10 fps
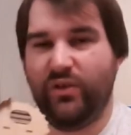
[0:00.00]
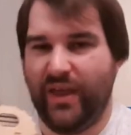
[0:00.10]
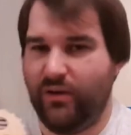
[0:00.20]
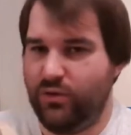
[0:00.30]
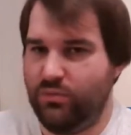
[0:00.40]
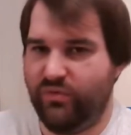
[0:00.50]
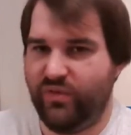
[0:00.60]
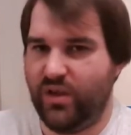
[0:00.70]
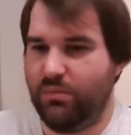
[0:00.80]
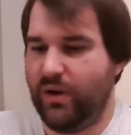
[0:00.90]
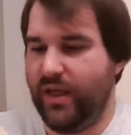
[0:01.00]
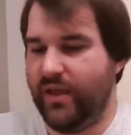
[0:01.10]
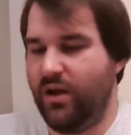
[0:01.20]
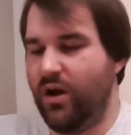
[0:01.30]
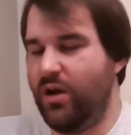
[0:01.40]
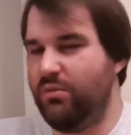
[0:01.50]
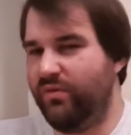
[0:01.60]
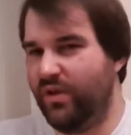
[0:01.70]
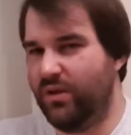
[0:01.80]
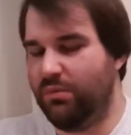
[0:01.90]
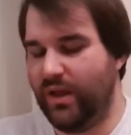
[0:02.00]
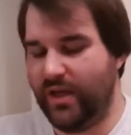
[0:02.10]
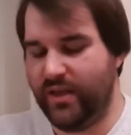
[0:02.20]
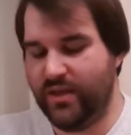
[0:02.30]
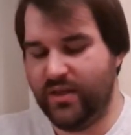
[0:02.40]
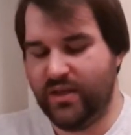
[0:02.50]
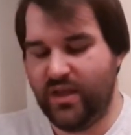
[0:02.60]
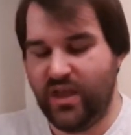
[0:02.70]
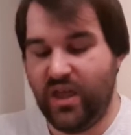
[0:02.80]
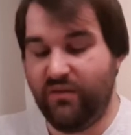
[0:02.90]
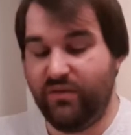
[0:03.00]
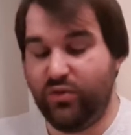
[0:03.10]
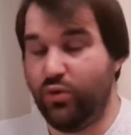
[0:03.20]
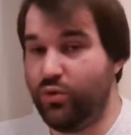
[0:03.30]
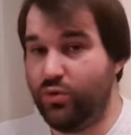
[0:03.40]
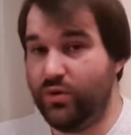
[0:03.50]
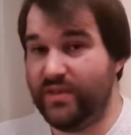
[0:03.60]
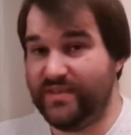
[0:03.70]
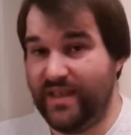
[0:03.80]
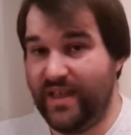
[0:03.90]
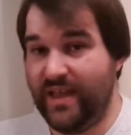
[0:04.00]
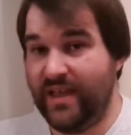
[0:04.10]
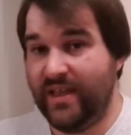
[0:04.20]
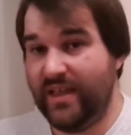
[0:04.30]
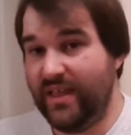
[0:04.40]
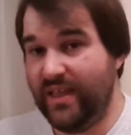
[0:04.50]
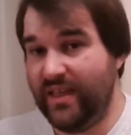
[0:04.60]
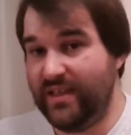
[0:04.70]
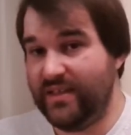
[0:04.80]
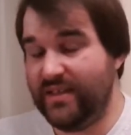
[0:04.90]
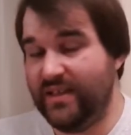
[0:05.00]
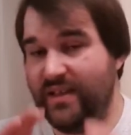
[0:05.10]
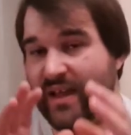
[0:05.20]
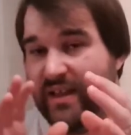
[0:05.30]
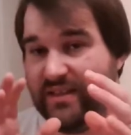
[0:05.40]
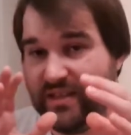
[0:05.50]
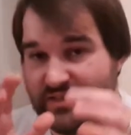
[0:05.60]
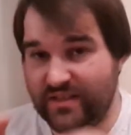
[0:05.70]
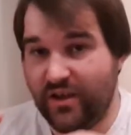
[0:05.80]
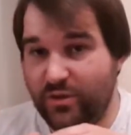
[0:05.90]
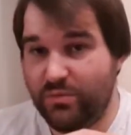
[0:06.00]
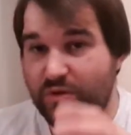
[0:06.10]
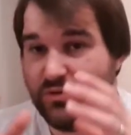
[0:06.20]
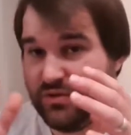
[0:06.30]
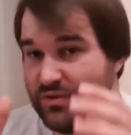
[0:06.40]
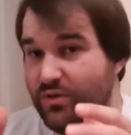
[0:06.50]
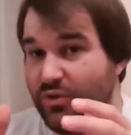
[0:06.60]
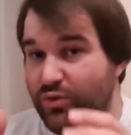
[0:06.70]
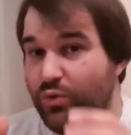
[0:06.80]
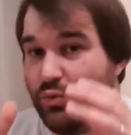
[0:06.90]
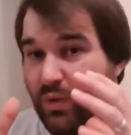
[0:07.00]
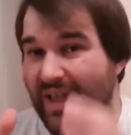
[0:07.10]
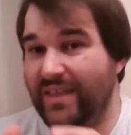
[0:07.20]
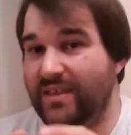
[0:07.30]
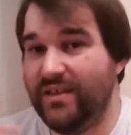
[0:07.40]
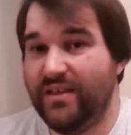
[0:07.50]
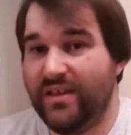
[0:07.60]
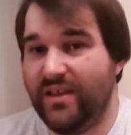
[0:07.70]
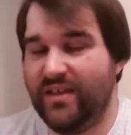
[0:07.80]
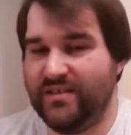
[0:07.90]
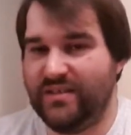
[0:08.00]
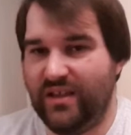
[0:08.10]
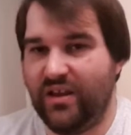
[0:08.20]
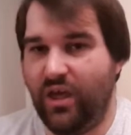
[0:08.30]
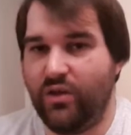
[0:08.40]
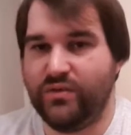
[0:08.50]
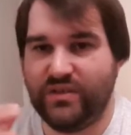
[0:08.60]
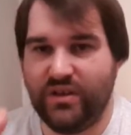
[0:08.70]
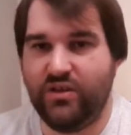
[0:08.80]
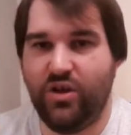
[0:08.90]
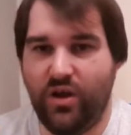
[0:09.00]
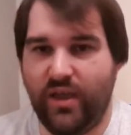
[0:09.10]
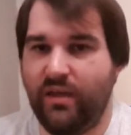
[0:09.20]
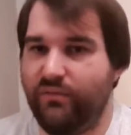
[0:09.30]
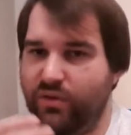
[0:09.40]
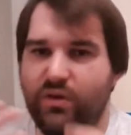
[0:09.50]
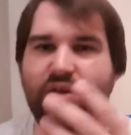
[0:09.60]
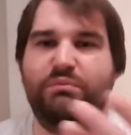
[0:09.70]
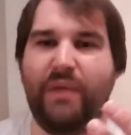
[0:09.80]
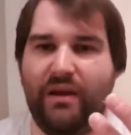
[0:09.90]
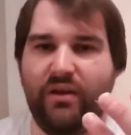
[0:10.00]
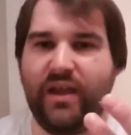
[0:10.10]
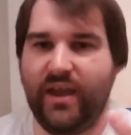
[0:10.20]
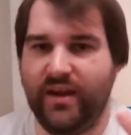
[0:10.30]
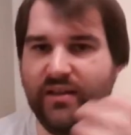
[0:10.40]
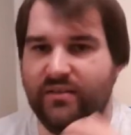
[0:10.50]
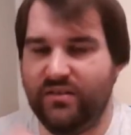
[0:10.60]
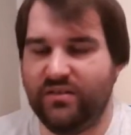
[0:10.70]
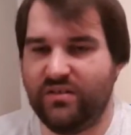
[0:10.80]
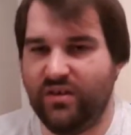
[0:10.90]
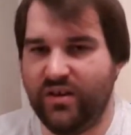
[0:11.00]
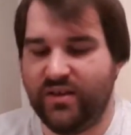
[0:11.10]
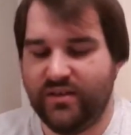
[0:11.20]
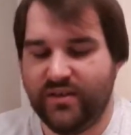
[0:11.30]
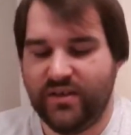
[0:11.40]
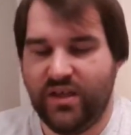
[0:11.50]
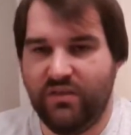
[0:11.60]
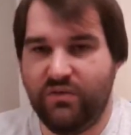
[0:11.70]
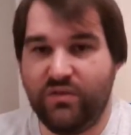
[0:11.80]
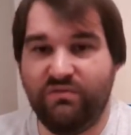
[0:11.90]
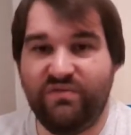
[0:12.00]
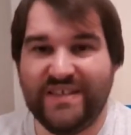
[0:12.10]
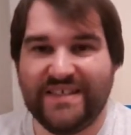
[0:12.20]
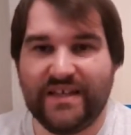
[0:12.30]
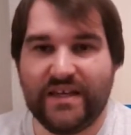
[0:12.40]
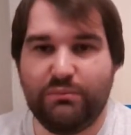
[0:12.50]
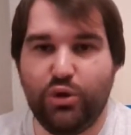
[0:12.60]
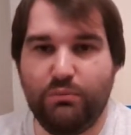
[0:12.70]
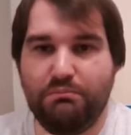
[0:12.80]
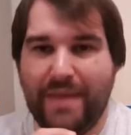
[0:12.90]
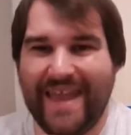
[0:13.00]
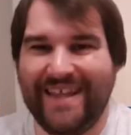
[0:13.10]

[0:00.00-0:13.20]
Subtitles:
on how you prefer to play. I prefer to play if a door is there, and it doesn't open, or it's not a doorway, it's enclosed and you can't get through and it's barricaded inside. If you can physically put men